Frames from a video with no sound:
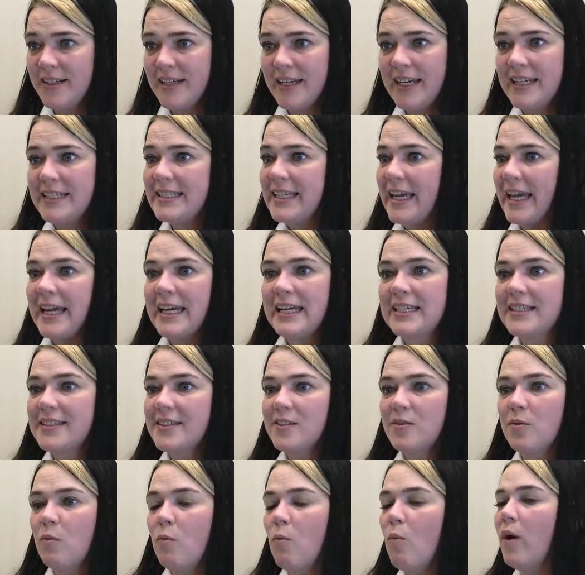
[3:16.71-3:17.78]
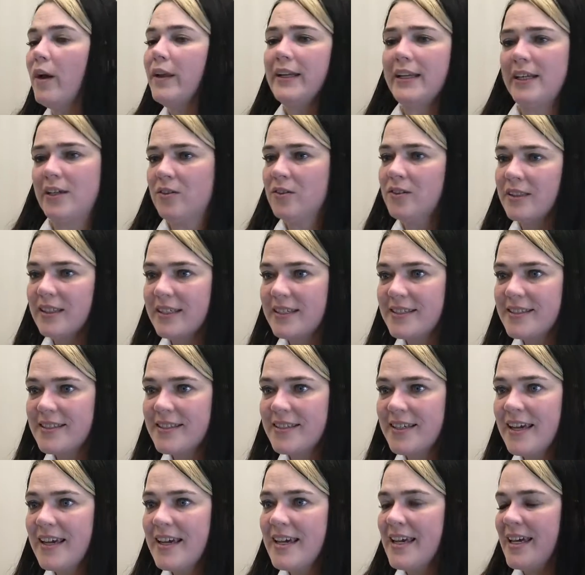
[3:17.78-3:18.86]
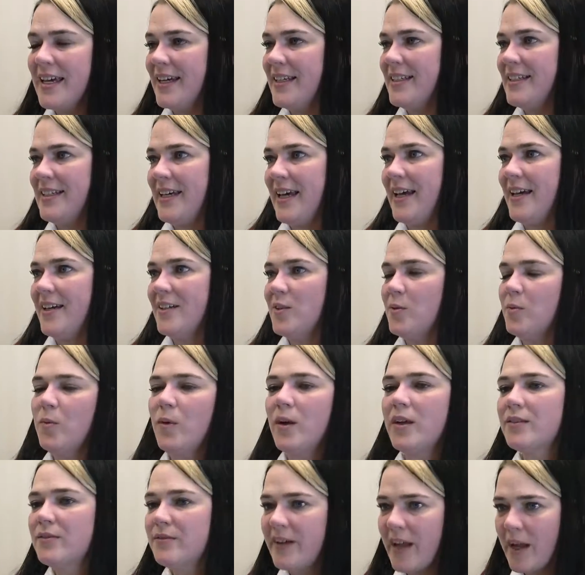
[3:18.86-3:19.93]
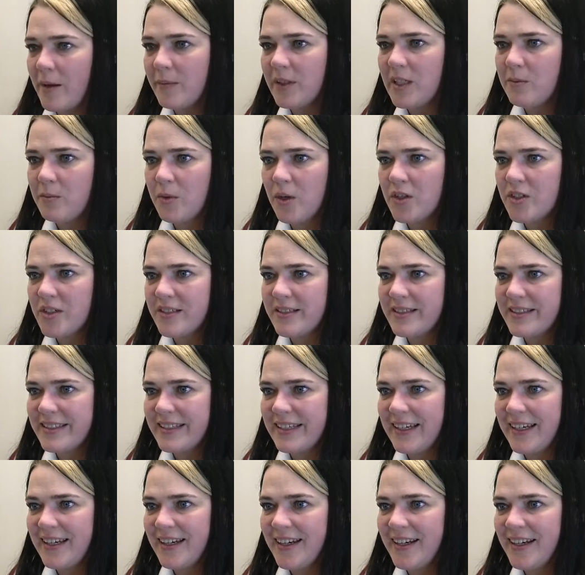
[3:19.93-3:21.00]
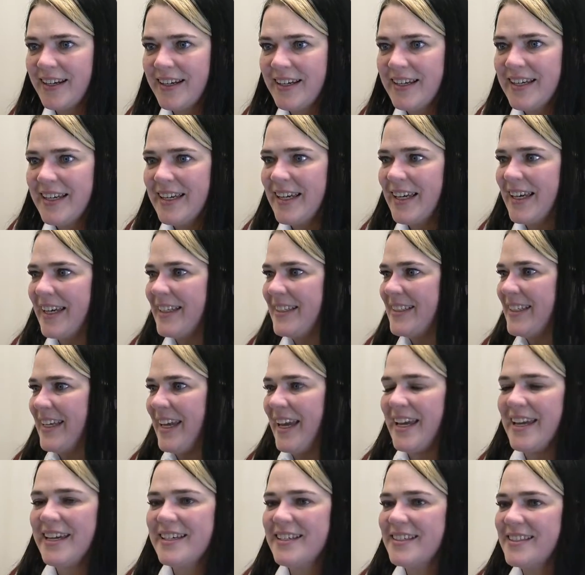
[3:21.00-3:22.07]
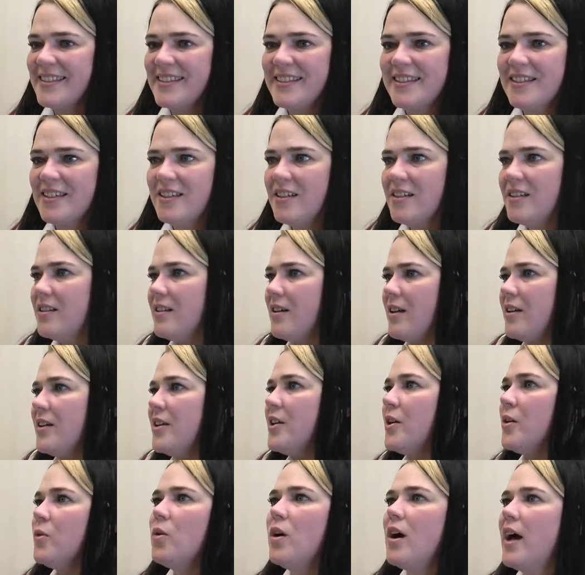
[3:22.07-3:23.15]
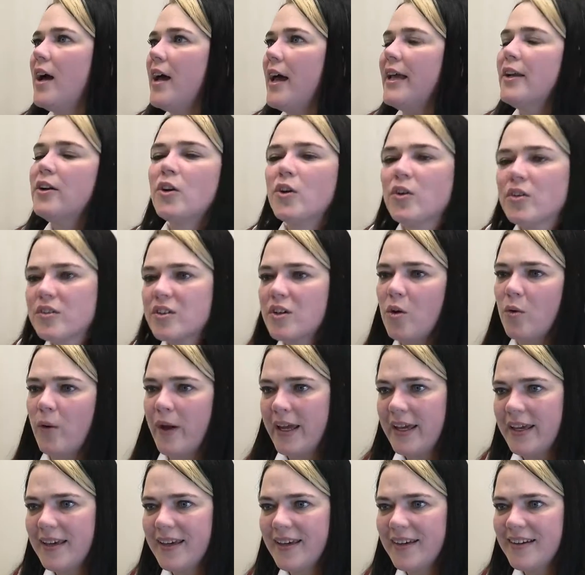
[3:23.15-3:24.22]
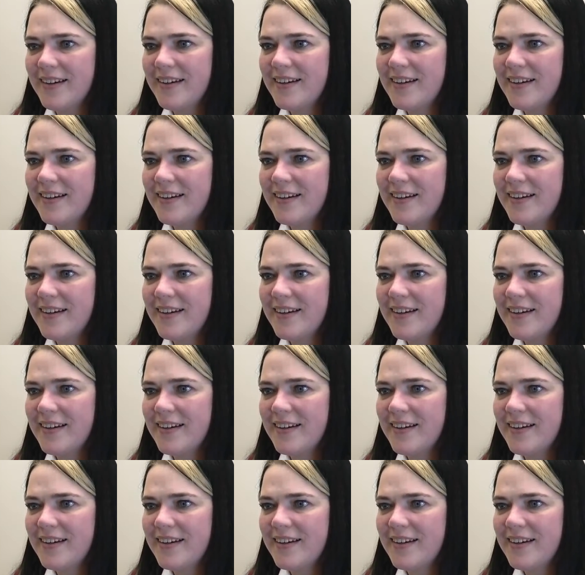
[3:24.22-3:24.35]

It takes one illness. It takes one family emergency. It takes, an earthquake.